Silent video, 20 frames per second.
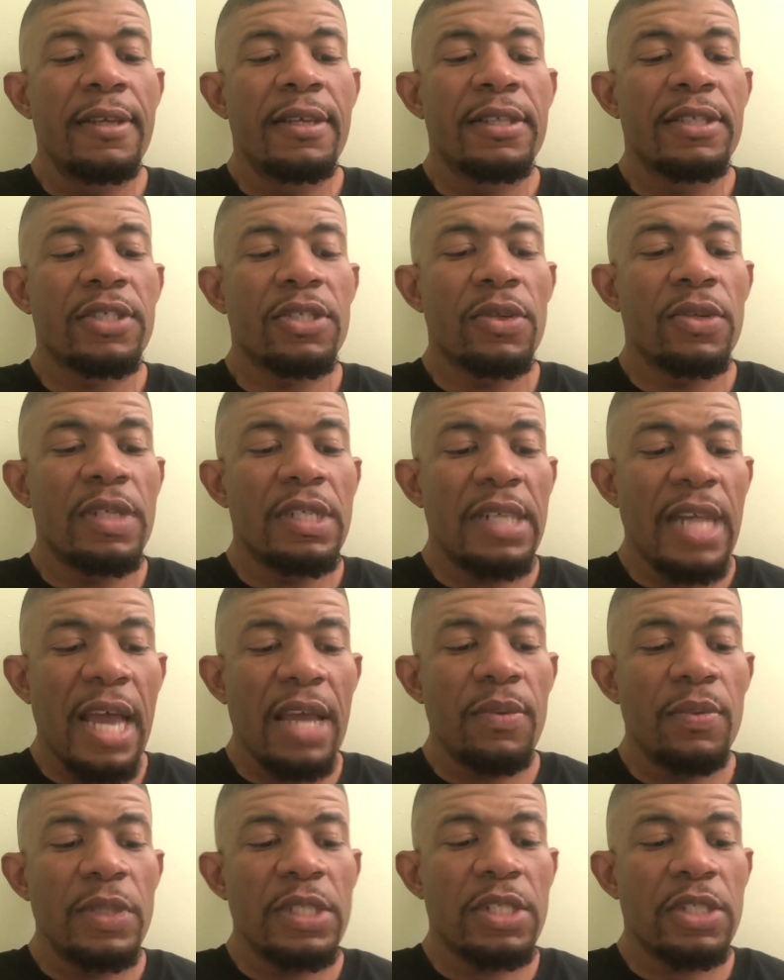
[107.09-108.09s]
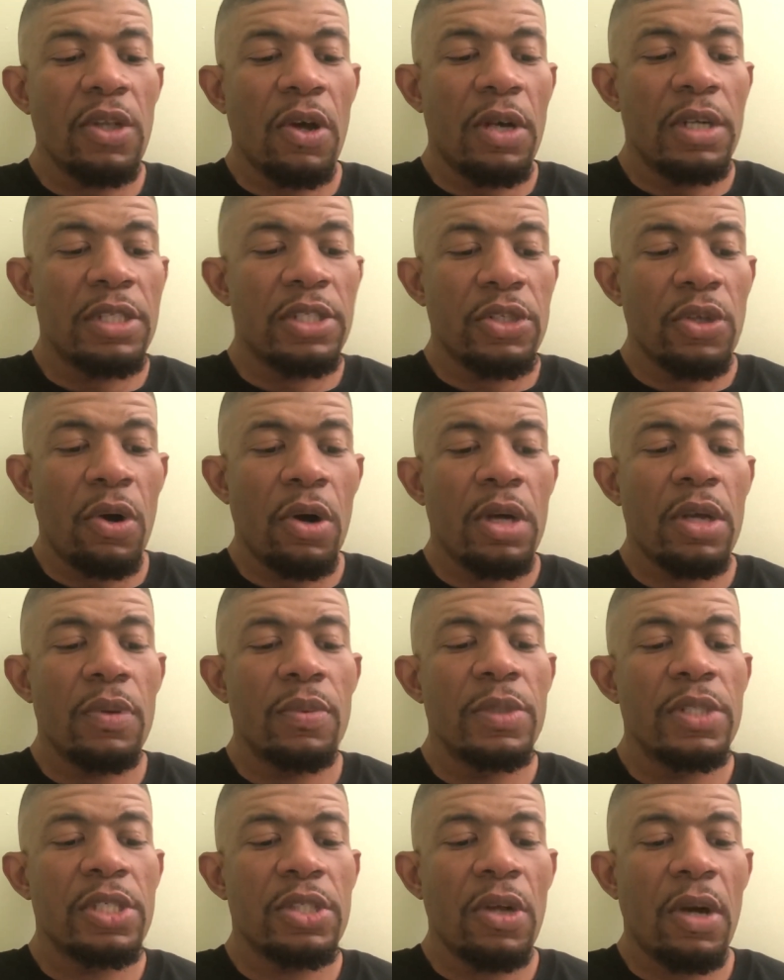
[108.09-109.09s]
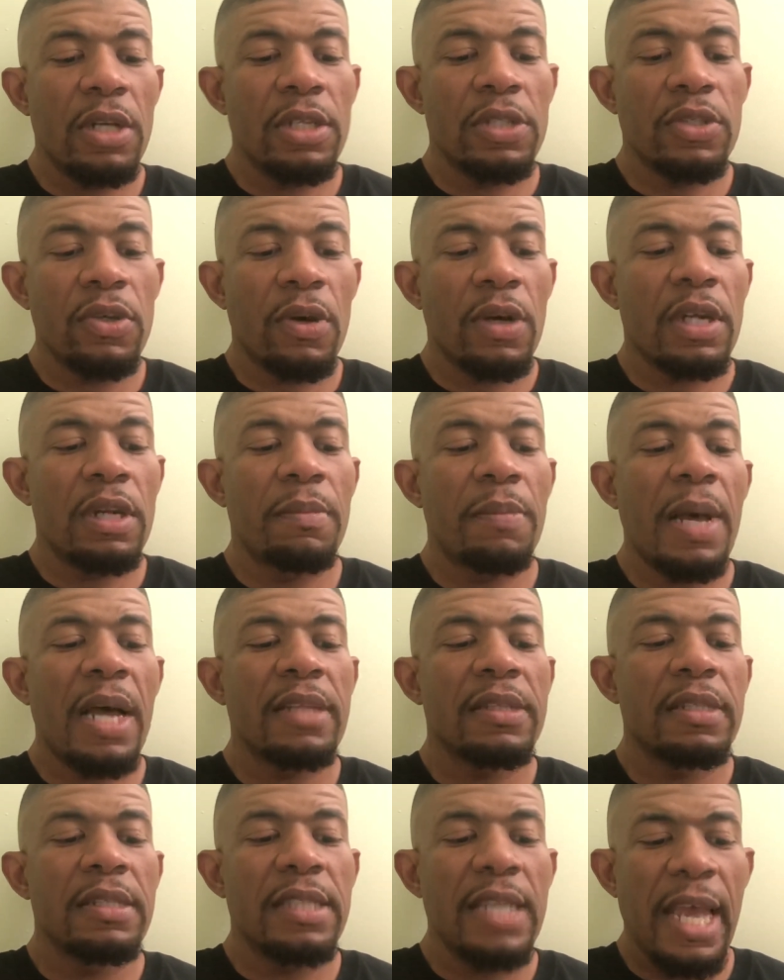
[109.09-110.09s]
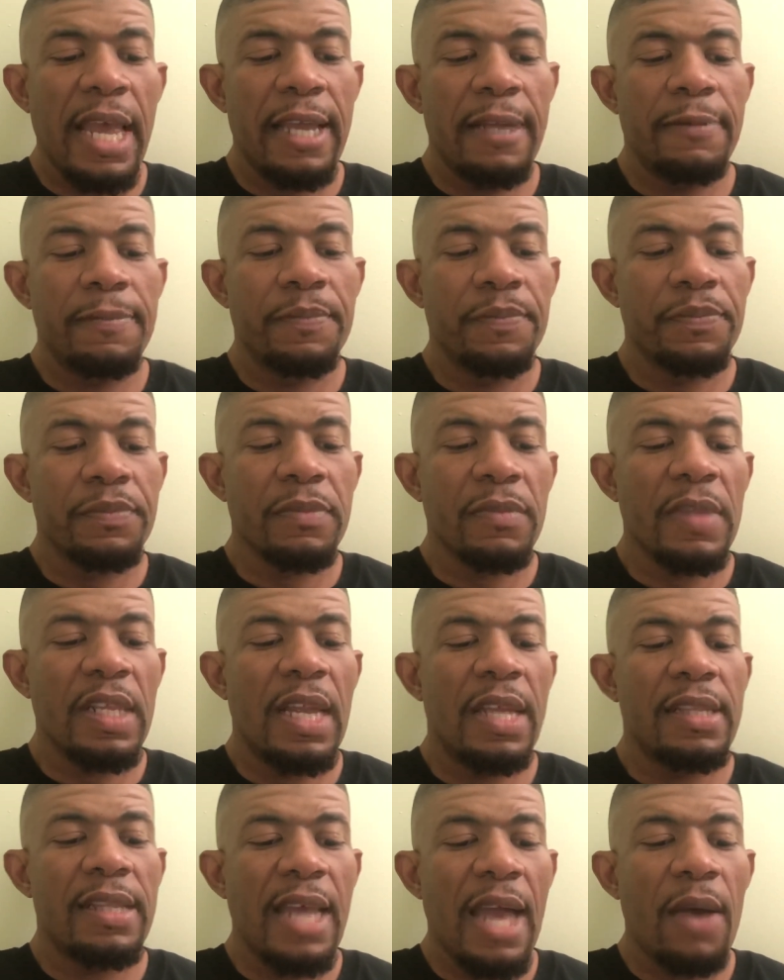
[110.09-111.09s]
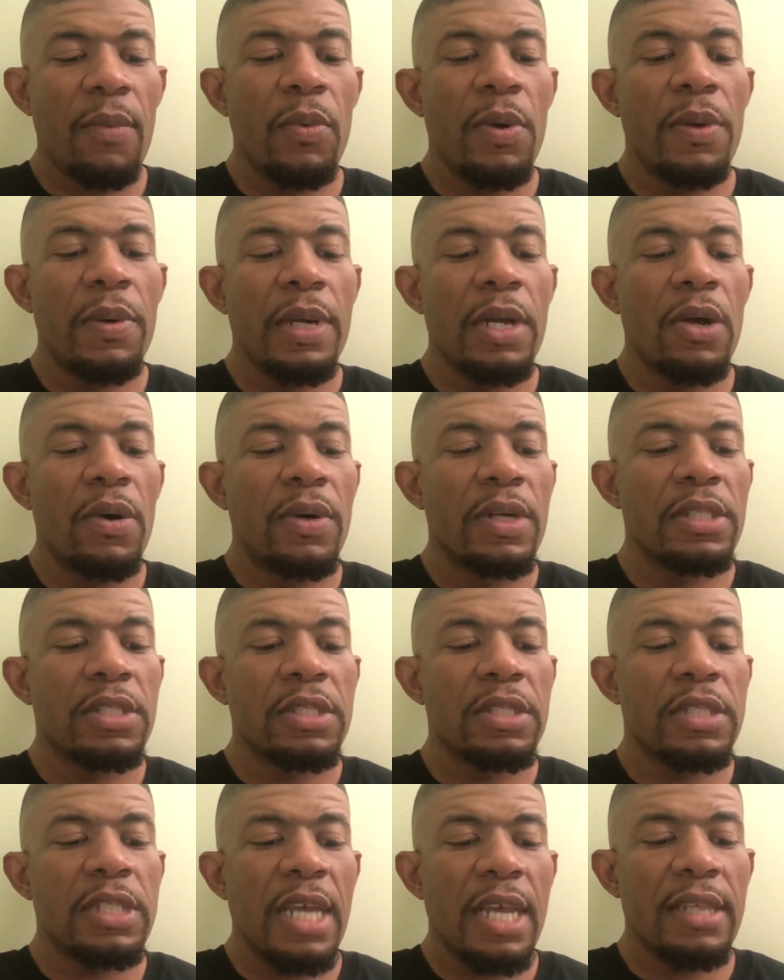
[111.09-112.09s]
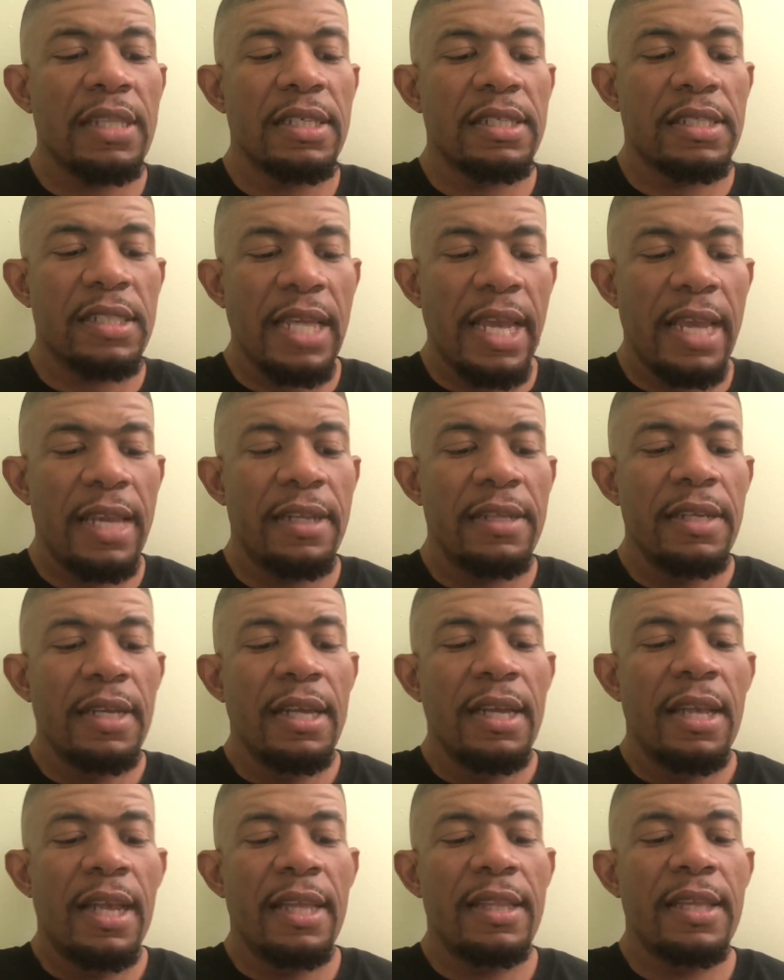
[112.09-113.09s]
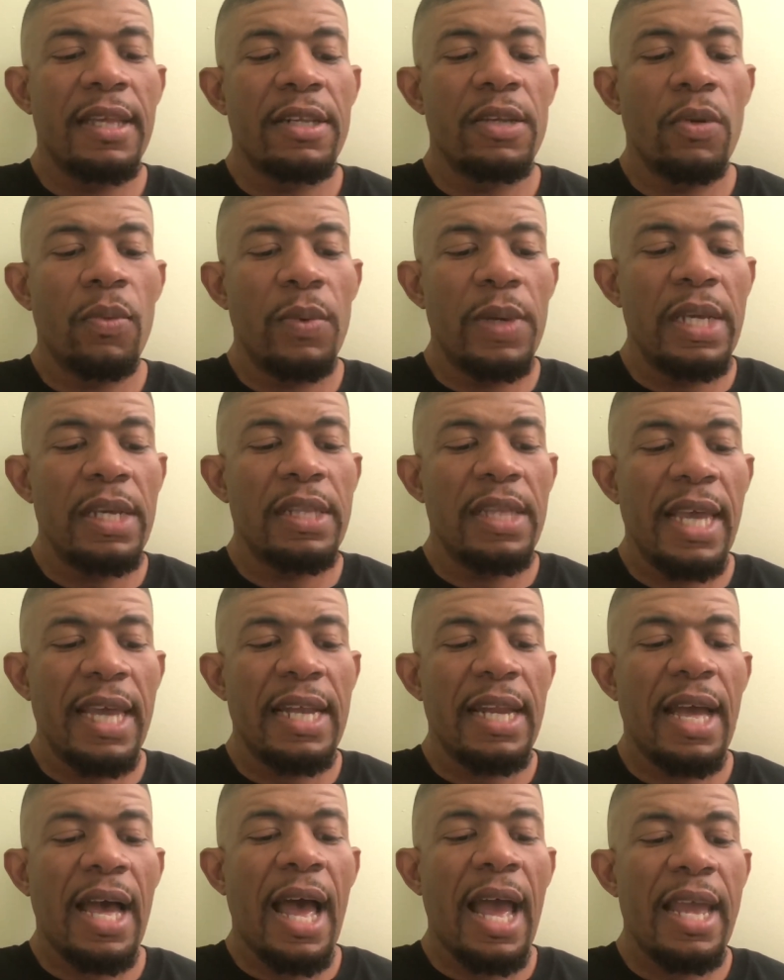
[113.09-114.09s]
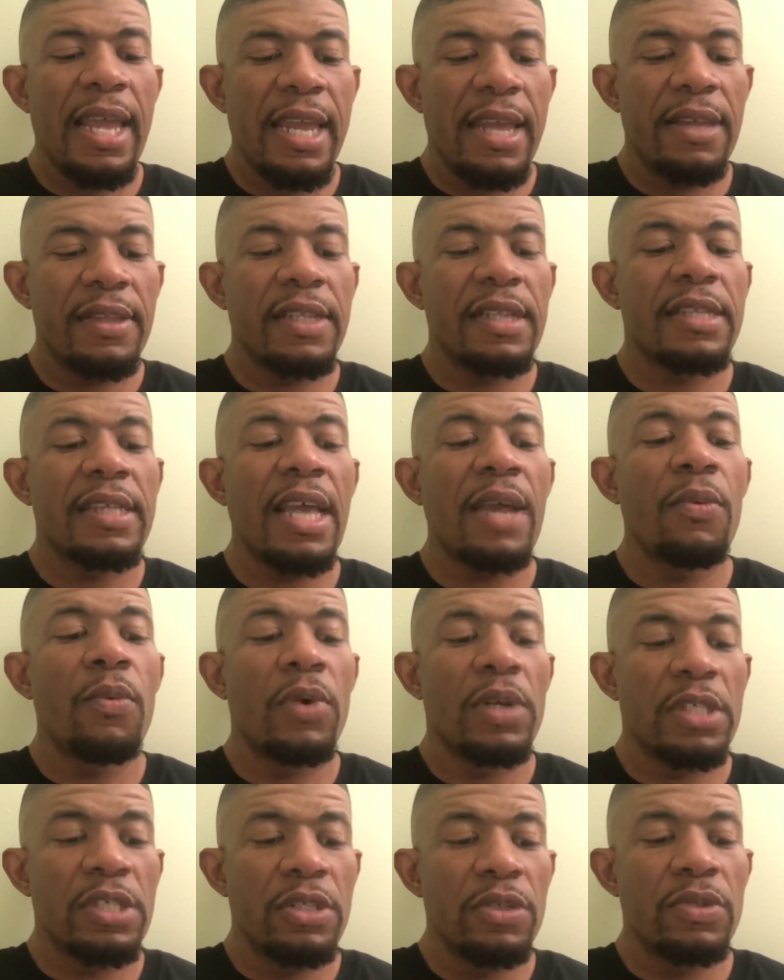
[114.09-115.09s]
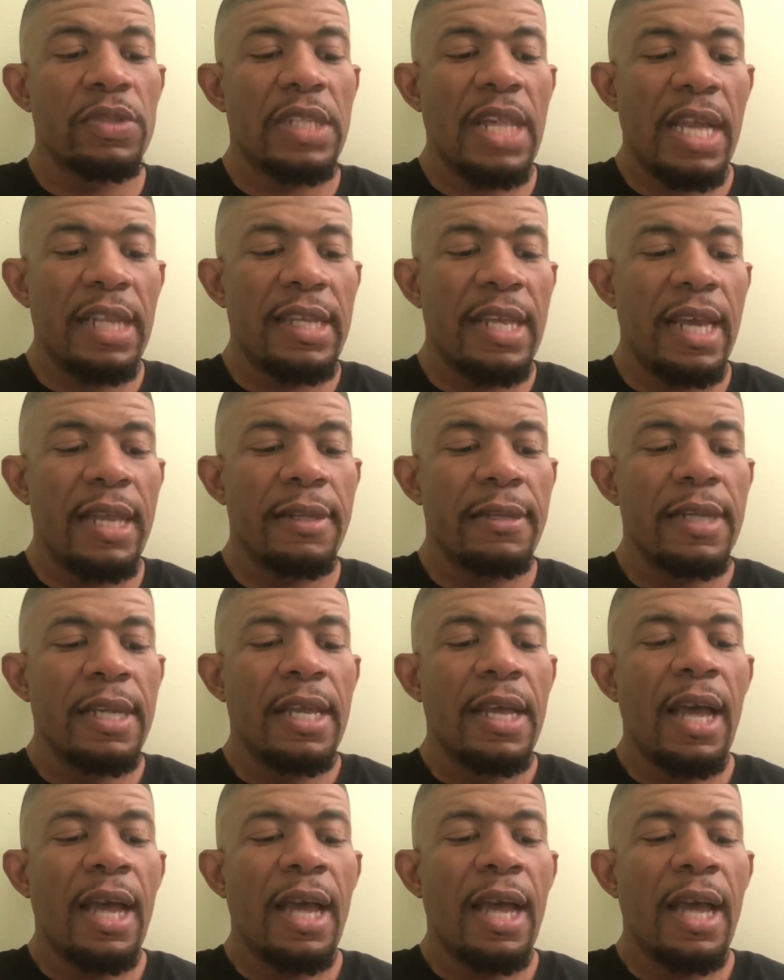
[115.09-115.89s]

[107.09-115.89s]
So tonight we started talking about the date and that we were going to take this date. And then a week later, I hear that they want to use that date.